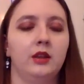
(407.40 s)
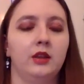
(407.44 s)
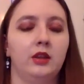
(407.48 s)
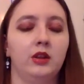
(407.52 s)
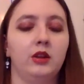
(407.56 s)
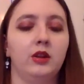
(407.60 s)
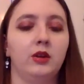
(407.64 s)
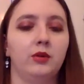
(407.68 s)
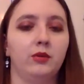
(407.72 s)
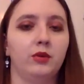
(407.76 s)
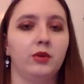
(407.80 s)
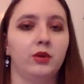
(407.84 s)
you
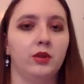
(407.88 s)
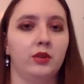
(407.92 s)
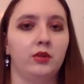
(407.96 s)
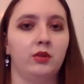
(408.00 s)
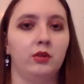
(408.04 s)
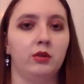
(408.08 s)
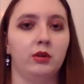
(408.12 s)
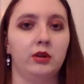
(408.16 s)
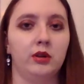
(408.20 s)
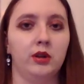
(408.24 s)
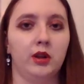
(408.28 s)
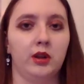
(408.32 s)
know, for the
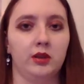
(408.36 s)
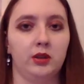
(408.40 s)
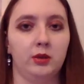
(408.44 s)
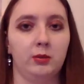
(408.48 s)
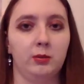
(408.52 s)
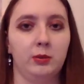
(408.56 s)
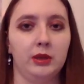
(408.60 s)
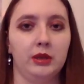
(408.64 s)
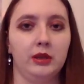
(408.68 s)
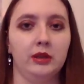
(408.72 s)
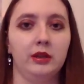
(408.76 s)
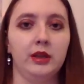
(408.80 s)
story not to
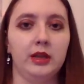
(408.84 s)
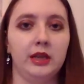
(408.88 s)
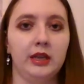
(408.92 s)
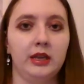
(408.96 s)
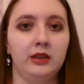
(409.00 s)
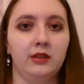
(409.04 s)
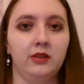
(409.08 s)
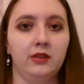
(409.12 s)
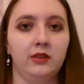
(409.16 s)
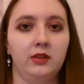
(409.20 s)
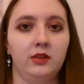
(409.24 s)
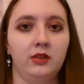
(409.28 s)
be
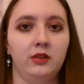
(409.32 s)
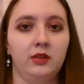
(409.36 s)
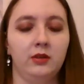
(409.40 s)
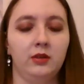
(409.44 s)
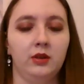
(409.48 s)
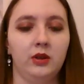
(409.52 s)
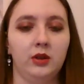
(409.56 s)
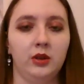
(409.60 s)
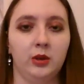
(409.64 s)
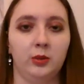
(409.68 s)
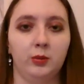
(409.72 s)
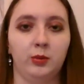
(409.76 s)
leaked,
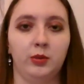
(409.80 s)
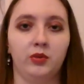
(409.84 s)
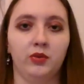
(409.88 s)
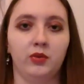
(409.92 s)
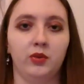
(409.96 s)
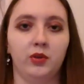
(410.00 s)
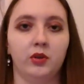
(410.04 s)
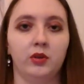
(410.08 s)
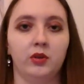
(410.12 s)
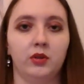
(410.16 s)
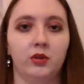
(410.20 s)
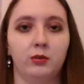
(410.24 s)
you know,
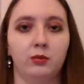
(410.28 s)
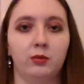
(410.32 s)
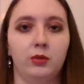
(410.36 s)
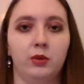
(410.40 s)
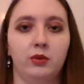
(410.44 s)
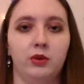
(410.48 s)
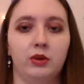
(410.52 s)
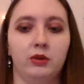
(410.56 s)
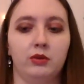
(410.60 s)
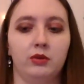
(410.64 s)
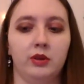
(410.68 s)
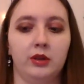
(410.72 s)
before the
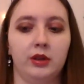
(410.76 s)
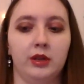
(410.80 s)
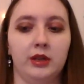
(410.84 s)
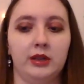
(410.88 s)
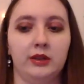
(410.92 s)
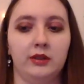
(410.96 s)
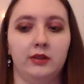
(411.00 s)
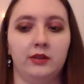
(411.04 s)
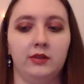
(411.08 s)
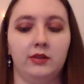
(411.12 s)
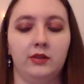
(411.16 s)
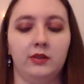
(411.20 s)
movie
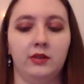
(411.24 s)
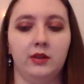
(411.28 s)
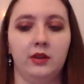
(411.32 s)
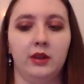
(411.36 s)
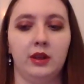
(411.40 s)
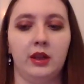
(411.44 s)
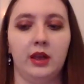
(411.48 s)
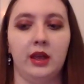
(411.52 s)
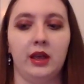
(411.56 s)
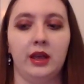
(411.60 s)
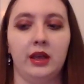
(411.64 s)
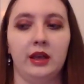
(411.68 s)
release,
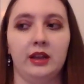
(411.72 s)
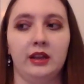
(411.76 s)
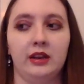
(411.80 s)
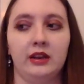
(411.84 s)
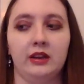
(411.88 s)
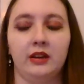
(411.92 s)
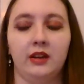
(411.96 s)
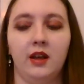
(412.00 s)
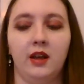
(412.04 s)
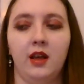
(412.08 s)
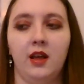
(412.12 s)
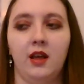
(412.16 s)

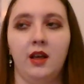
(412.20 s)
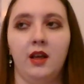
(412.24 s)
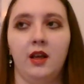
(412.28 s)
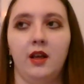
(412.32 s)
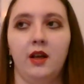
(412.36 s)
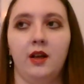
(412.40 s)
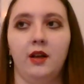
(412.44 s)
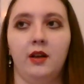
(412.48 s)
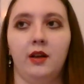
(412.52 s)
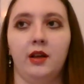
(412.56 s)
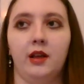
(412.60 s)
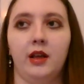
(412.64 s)
and
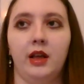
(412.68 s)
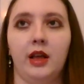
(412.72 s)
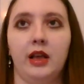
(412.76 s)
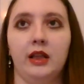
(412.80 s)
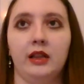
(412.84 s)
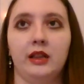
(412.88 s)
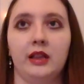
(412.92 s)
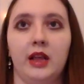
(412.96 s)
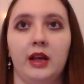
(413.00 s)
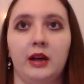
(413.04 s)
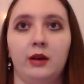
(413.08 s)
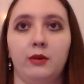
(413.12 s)

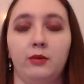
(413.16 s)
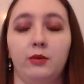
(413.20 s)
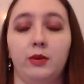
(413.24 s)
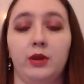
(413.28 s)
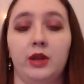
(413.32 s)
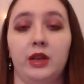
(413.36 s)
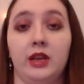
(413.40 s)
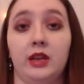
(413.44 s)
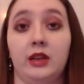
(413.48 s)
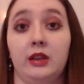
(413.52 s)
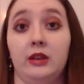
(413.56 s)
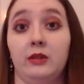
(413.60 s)
and that
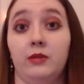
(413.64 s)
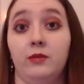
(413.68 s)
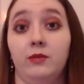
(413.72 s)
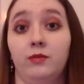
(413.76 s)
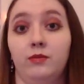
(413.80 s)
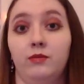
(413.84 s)
way,